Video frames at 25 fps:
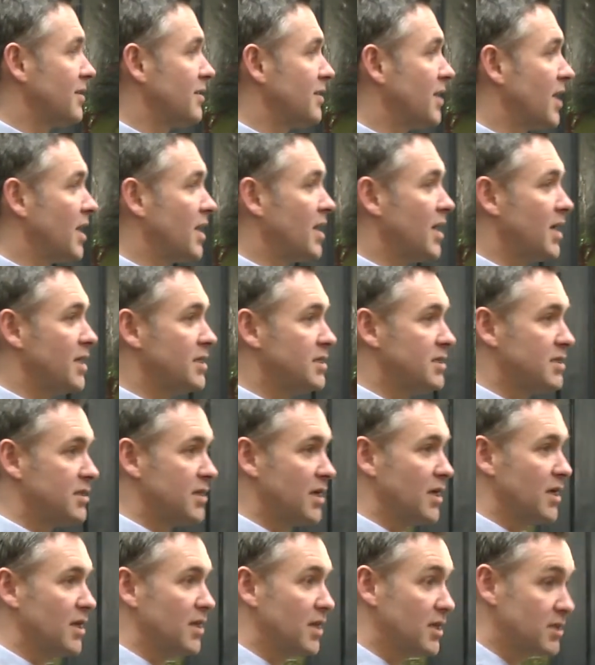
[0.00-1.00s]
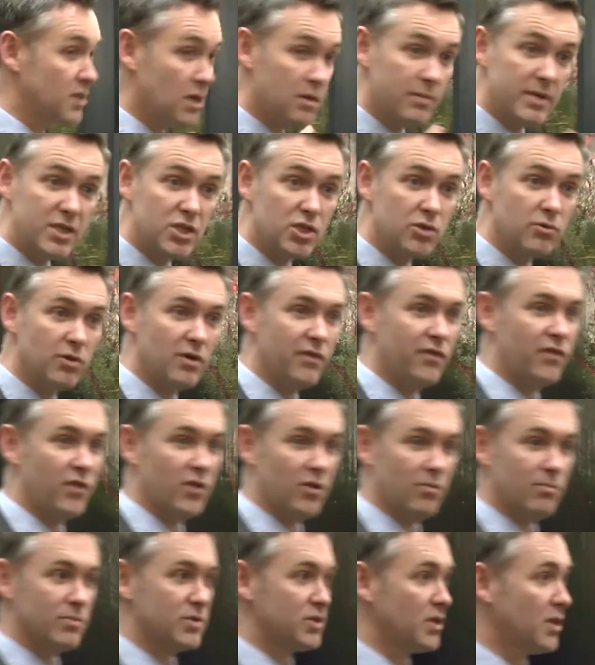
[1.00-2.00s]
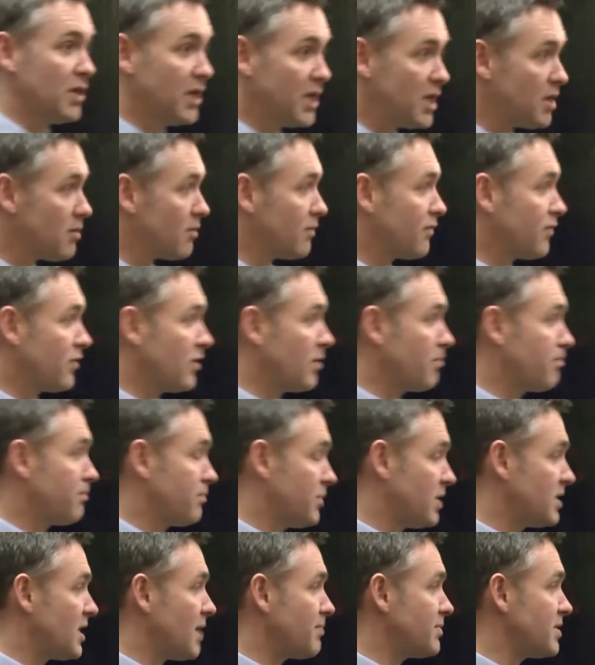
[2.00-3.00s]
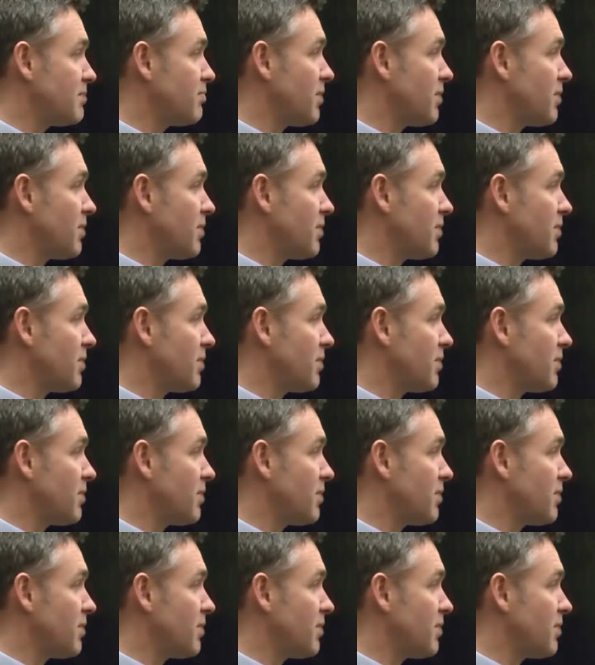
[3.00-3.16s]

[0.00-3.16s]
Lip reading: There's going to be two of them. So the Deputy